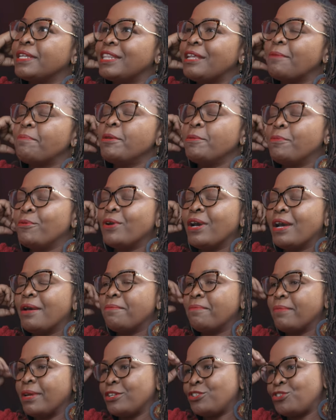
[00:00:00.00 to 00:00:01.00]
the people
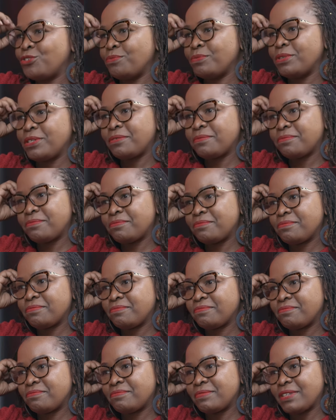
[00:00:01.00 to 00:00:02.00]
come back to me,
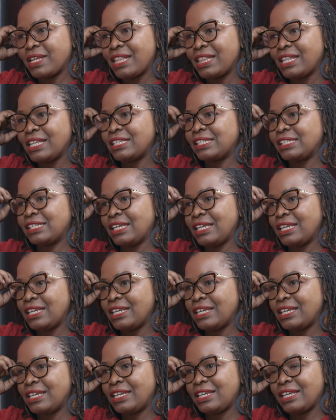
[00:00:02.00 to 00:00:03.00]
and they
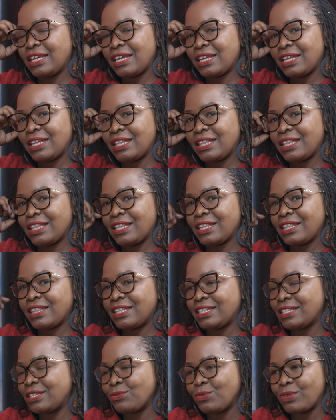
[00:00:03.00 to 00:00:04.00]
say,
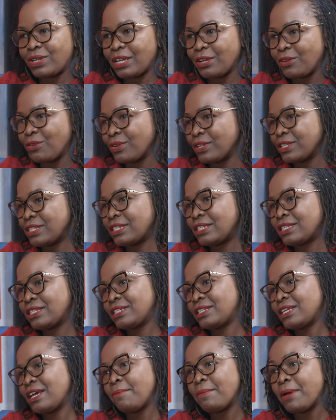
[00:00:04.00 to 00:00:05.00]
"This is what I
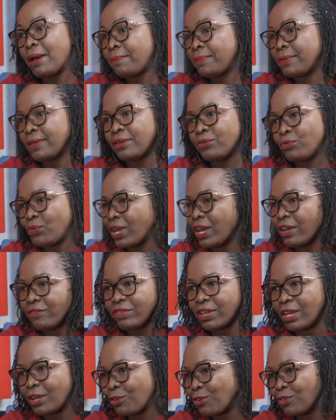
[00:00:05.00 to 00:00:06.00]
got. I'm happy. We're
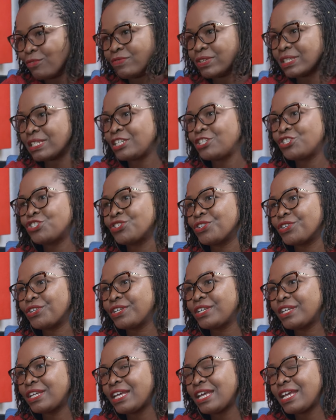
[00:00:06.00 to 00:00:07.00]
having a
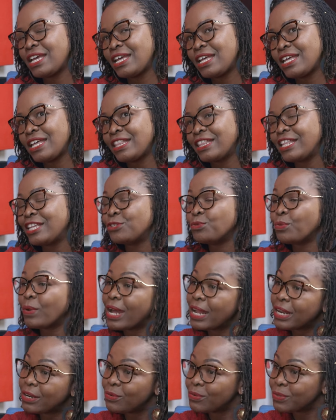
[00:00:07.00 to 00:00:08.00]
conversation." There's
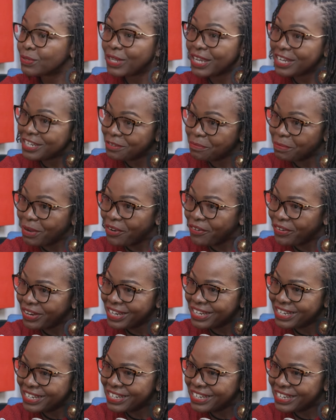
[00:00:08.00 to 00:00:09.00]
one who's getting
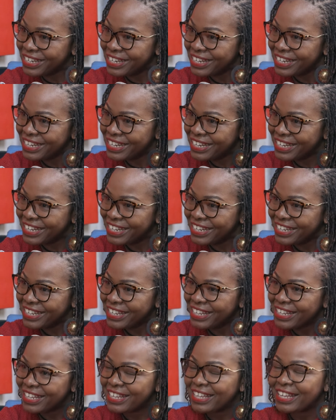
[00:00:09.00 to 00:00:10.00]
married. Wow.
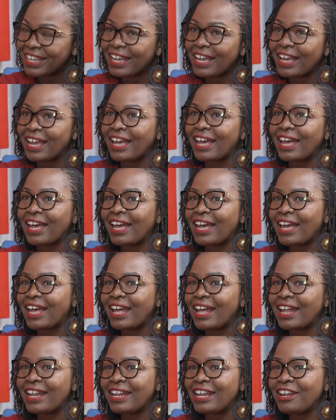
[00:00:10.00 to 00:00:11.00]
Yeah,
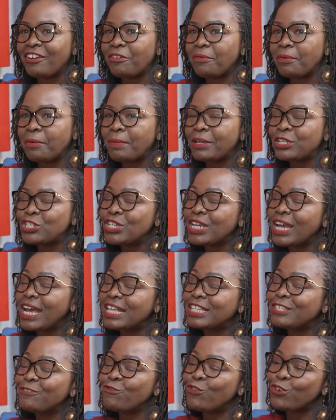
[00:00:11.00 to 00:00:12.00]
and I remember she
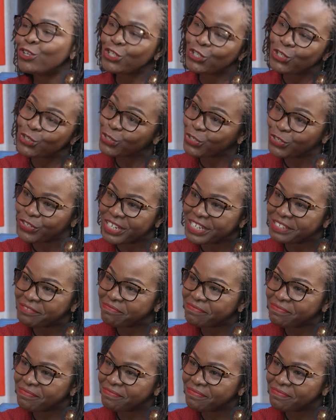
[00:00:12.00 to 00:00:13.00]
has four children.